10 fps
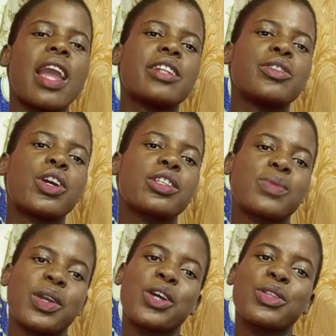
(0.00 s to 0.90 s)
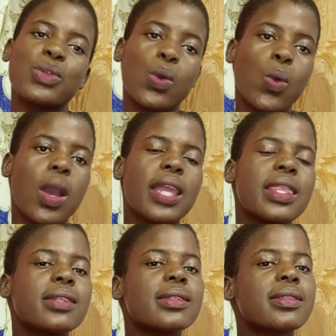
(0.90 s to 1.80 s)
And we also all know
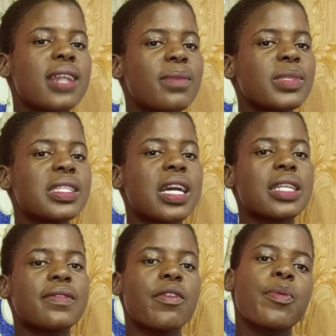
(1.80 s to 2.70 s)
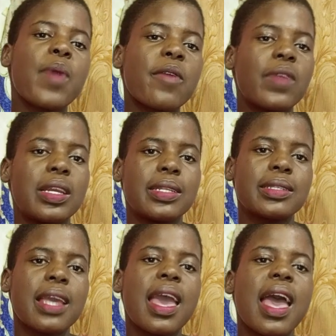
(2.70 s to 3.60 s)
this is something that is very
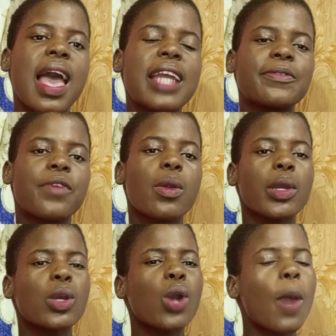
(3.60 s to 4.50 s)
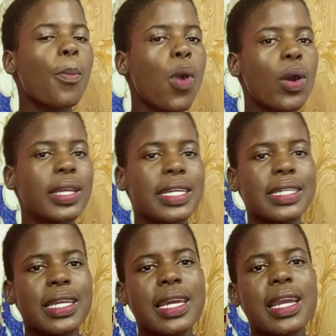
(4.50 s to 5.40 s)
prevalent and very
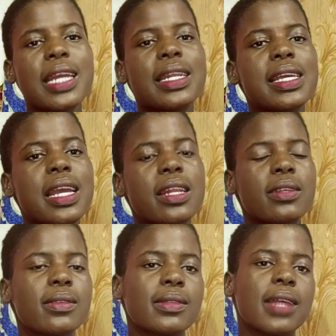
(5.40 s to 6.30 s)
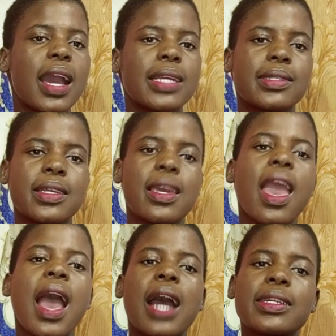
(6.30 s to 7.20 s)
appalling in the Ghanaian society.
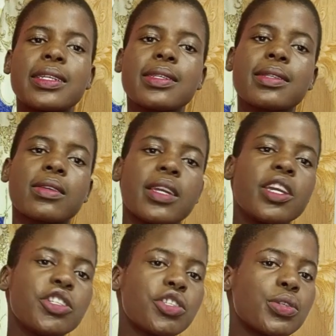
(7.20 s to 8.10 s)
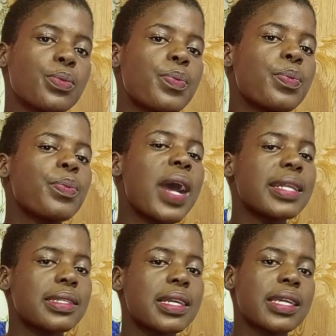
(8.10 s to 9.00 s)
And this issue,
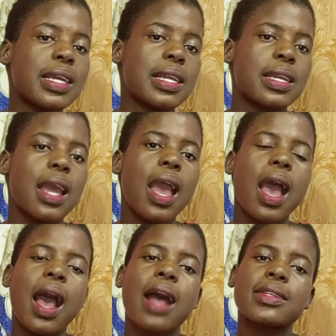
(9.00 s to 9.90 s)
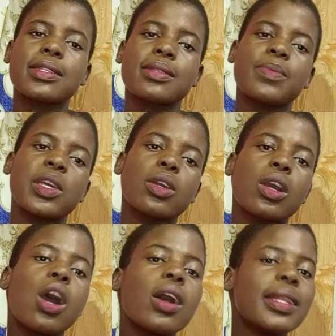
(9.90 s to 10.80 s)
partner killing, has been
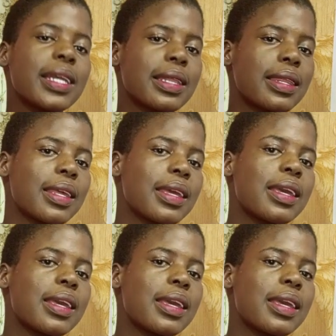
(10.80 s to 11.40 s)
calling